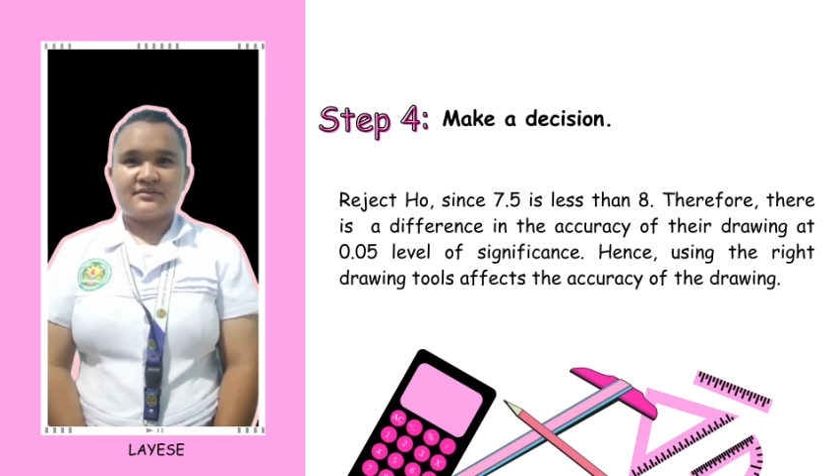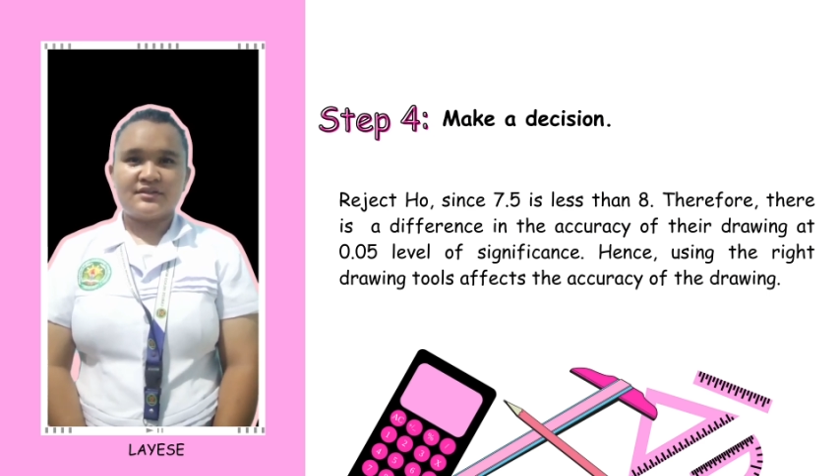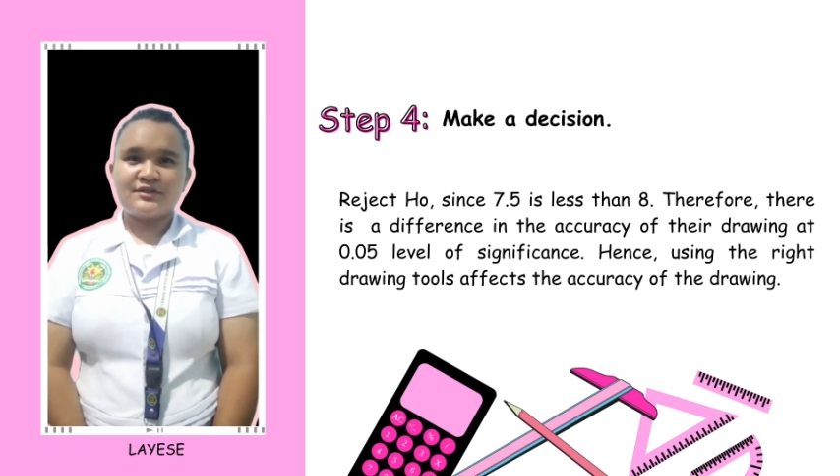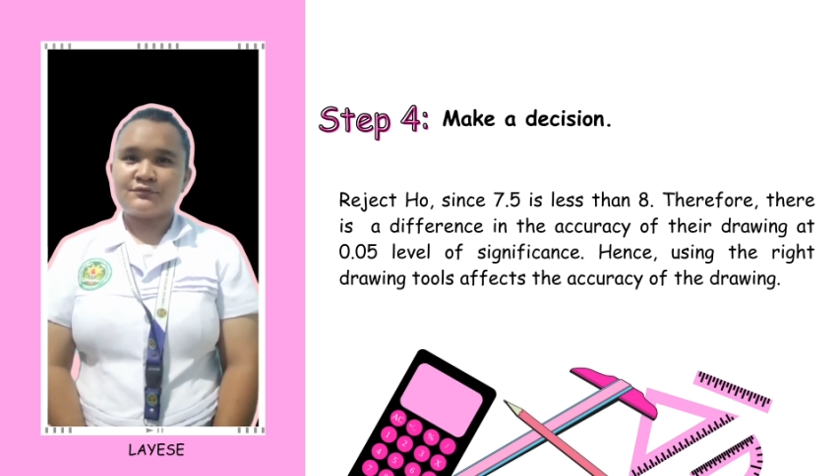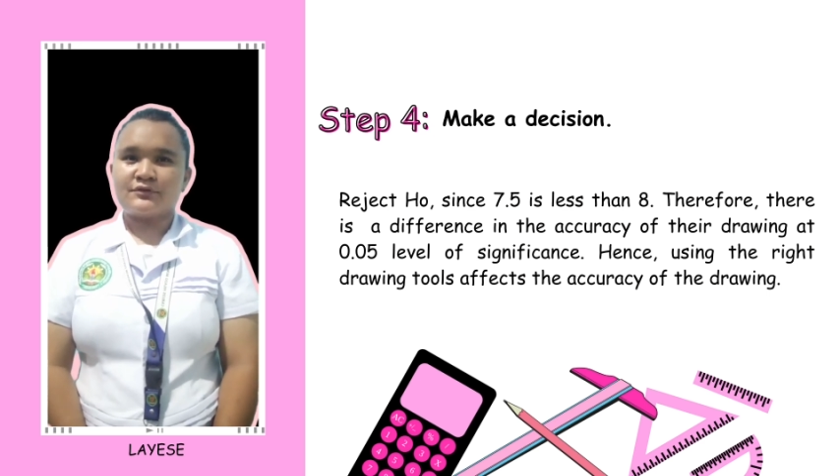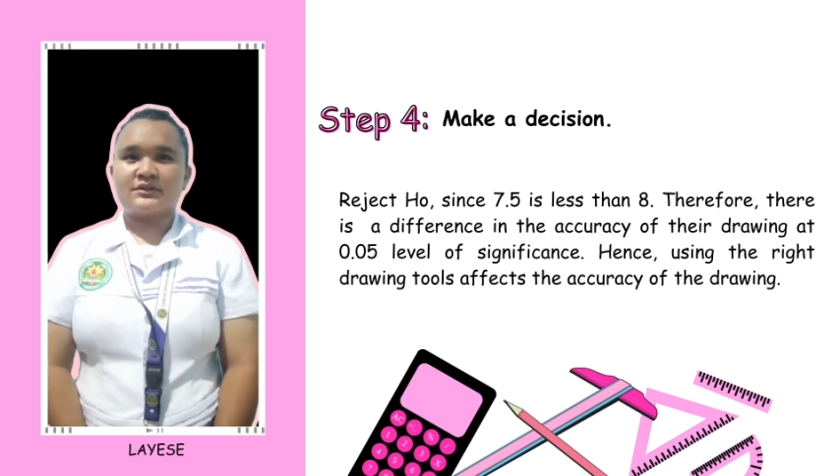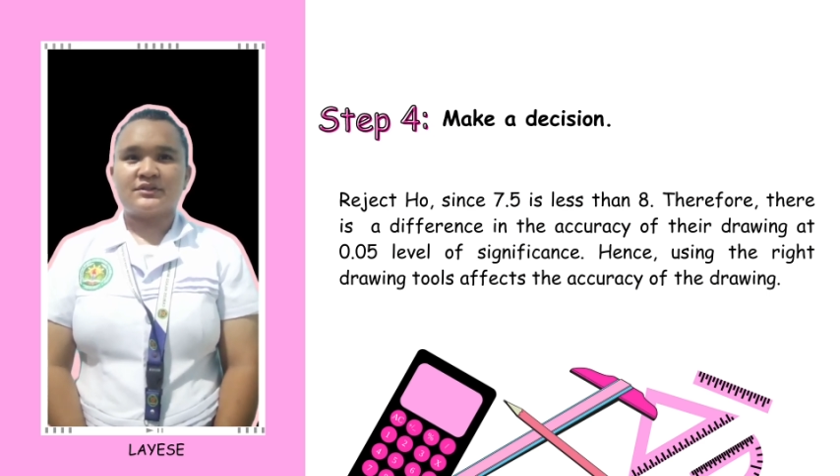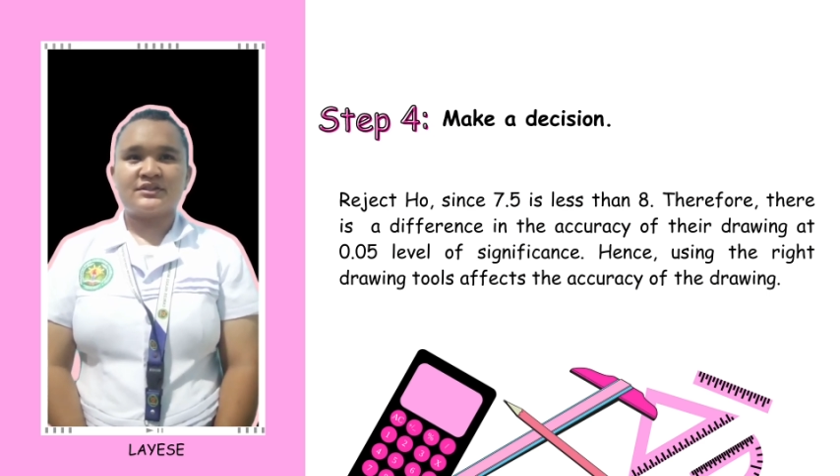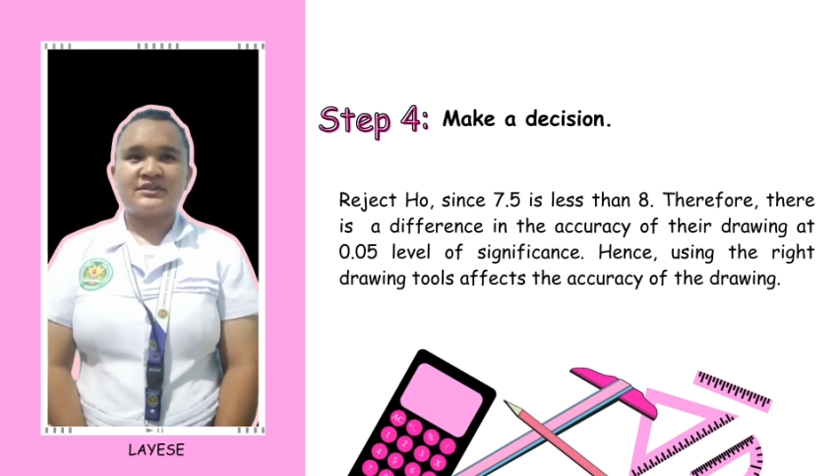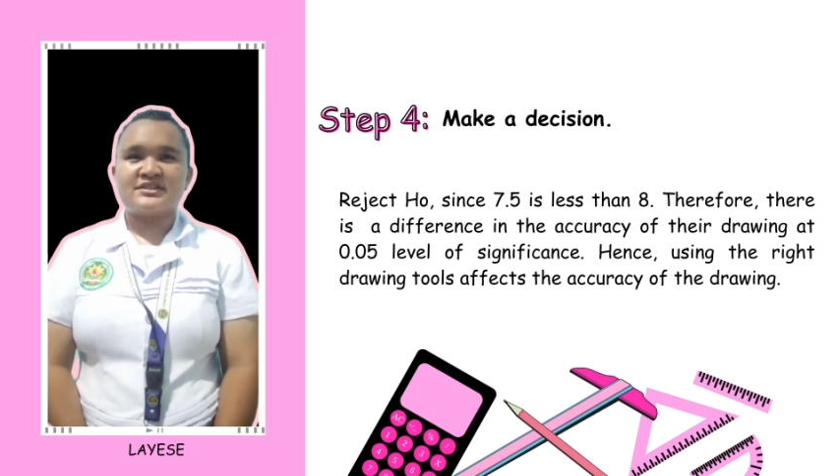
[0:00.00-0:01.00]
Therefore,
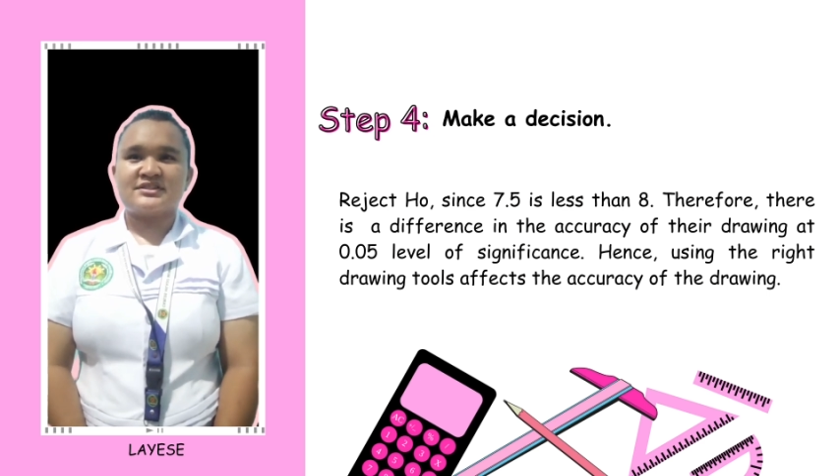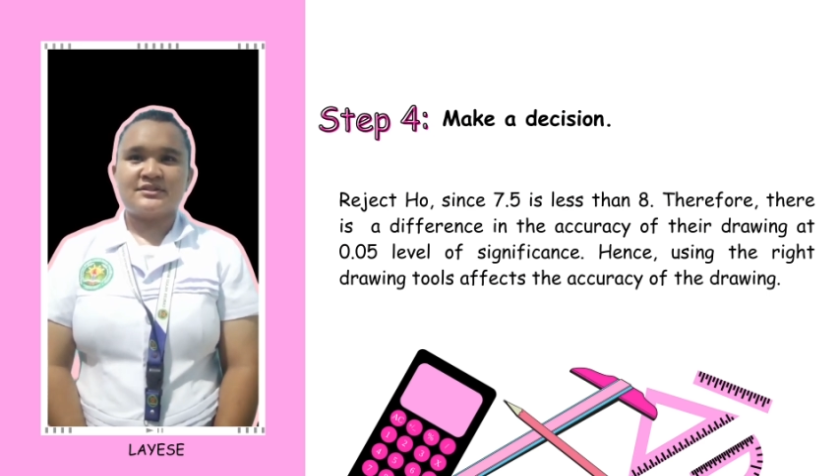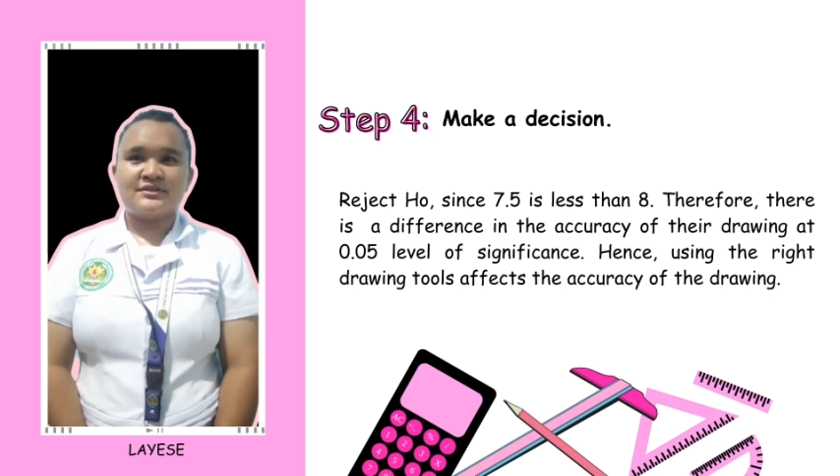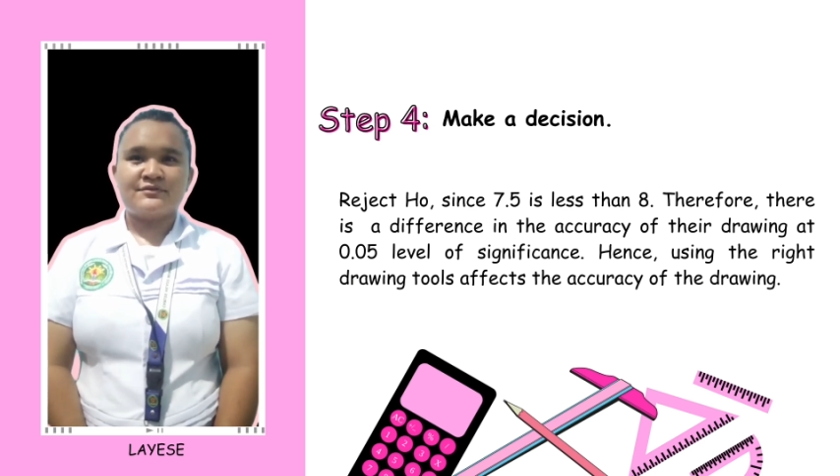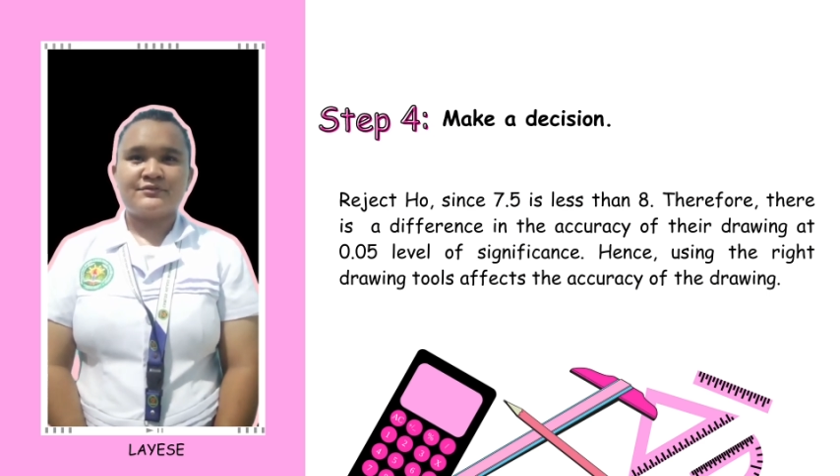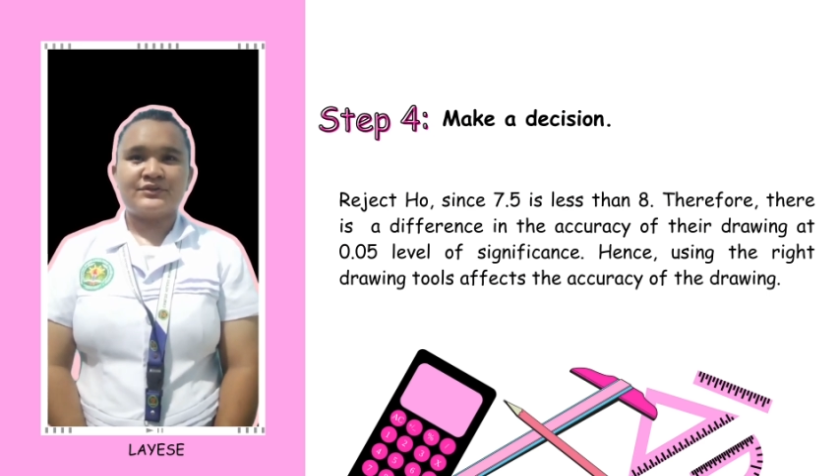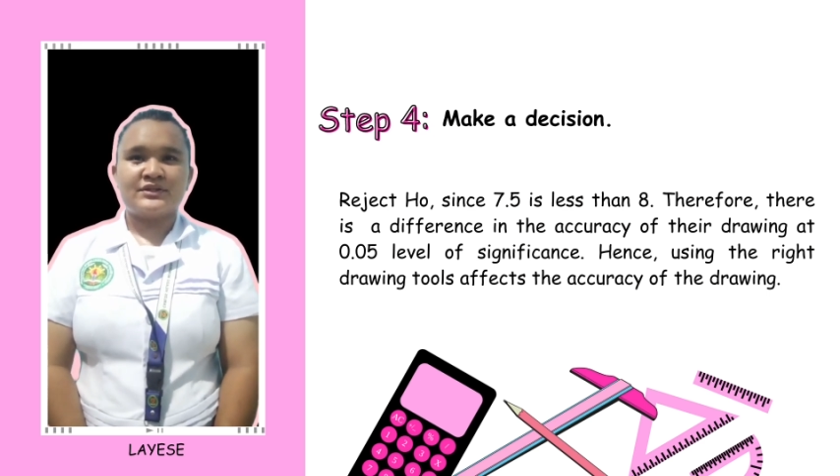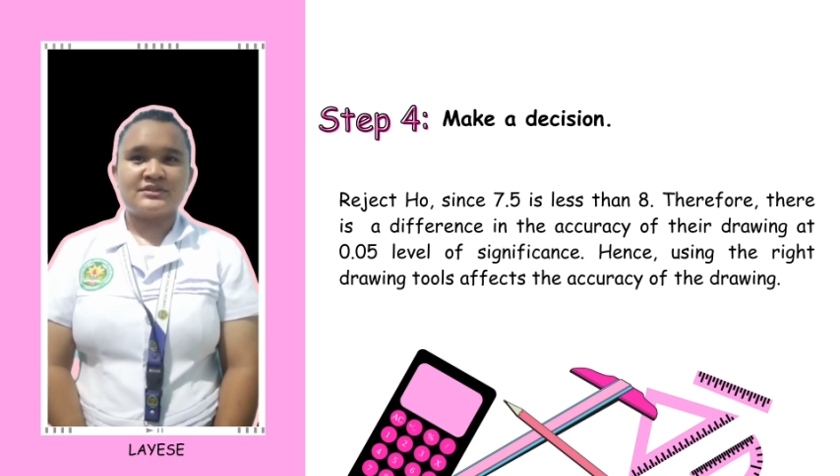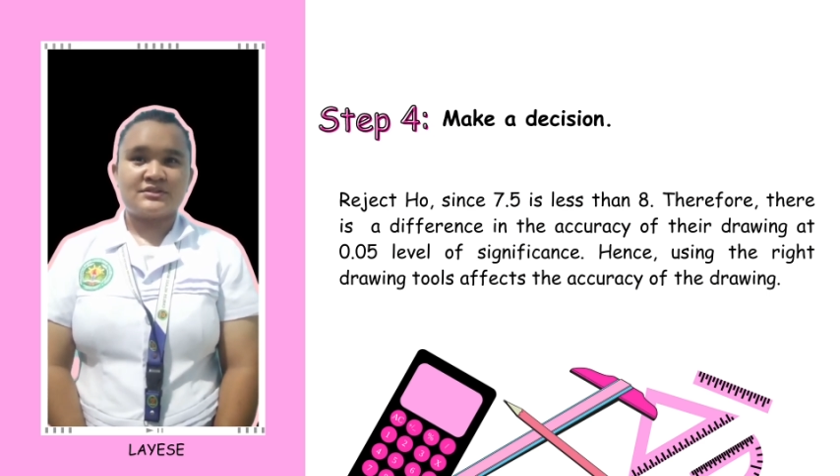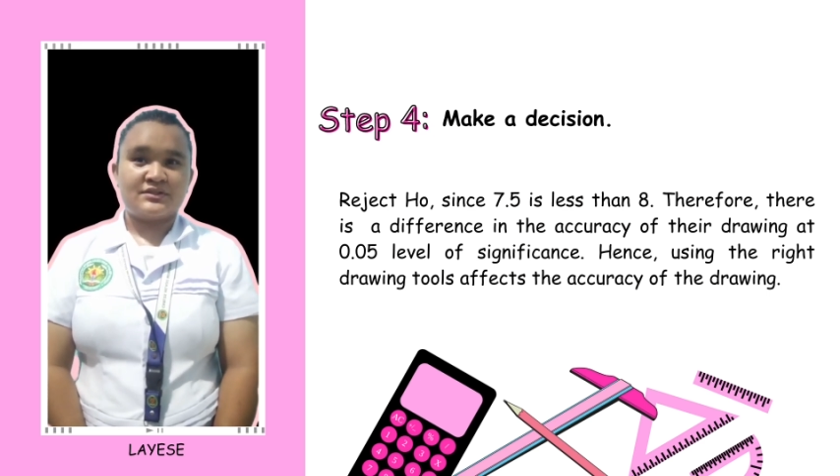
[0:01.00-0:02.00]
there is the
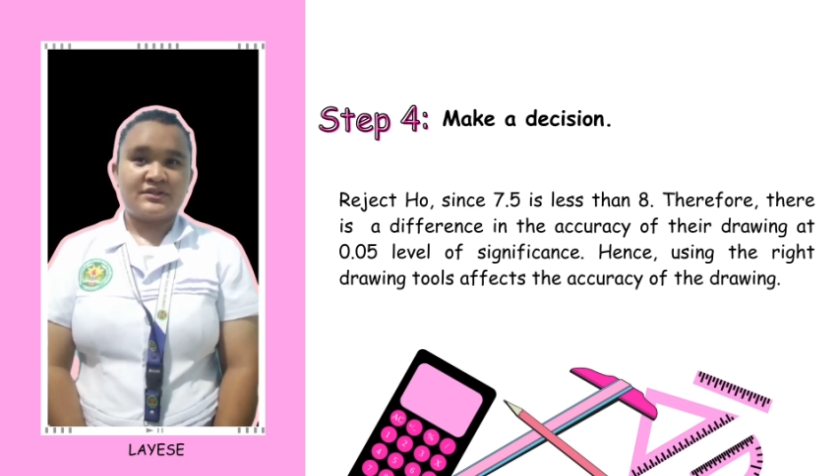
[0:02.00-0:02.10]
difference